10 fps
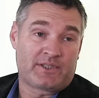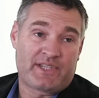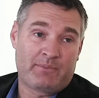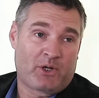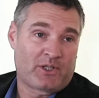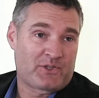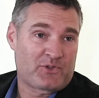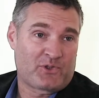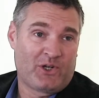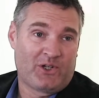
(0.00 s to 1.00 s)
real estate
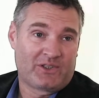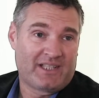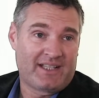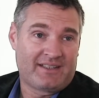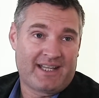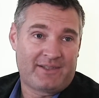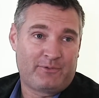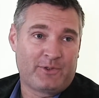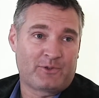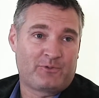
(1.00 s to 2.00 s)
market's strong.
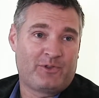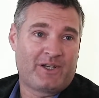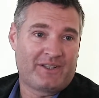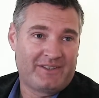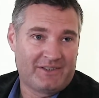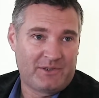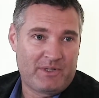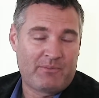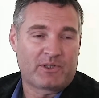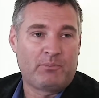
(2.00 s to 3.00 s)
That feels very good to
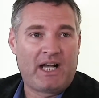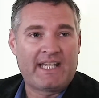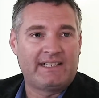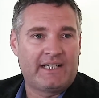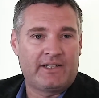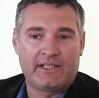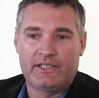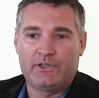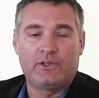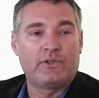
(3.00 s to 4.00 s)
be able to buy in an area
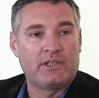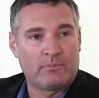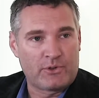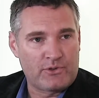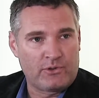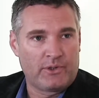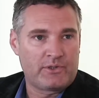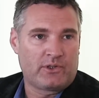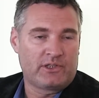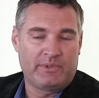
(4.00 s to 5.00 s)
that the numbers are
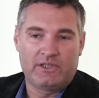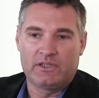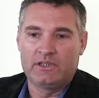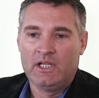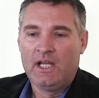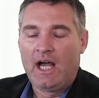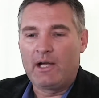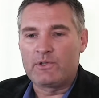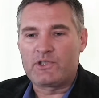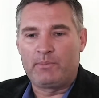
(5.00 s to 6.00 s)
always going to be good.
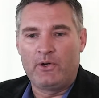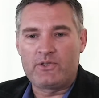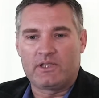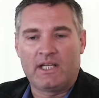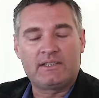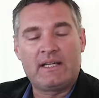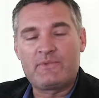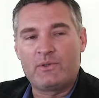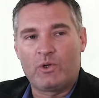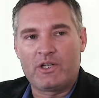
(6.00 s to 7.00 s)
I would suppose a lot of
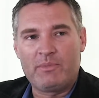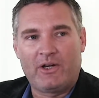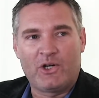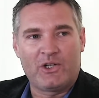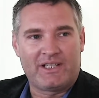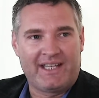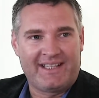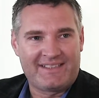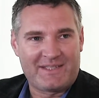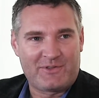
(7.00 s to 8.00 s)
times they worry about
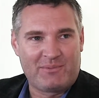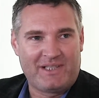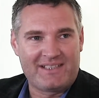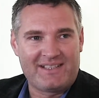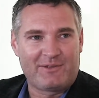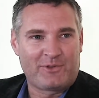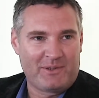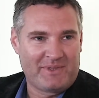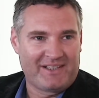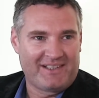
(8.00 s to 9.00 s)
hurricanes. If somebody's not
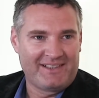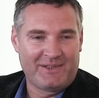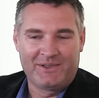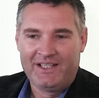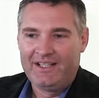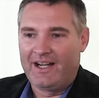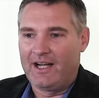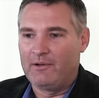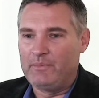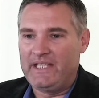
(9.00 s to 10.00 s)
from here, I know
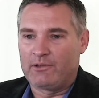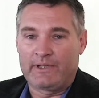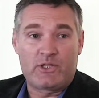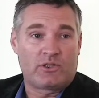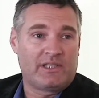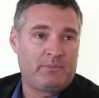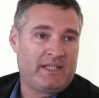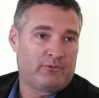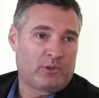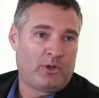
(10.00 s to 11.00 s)
me originally
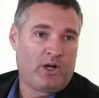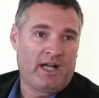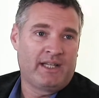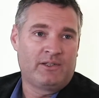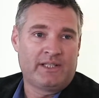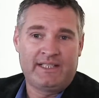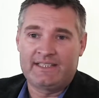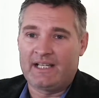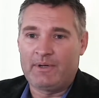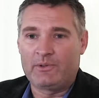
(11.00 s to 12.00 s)
being from Ohio,
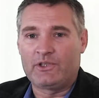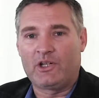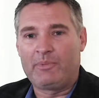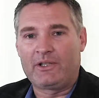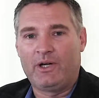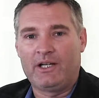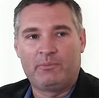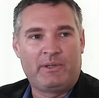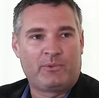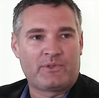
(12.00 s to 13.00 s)
anytime I would talk about
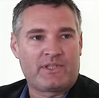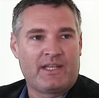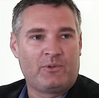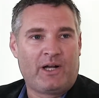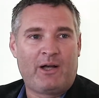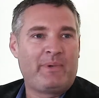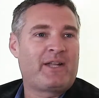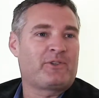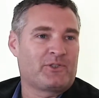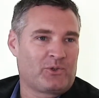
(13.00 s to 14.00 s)
Ohio, people would say, well, how
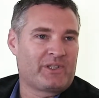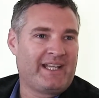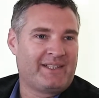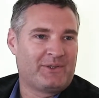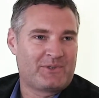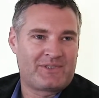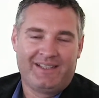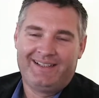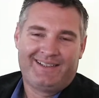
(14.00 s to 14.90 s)
bad are the tornadoes?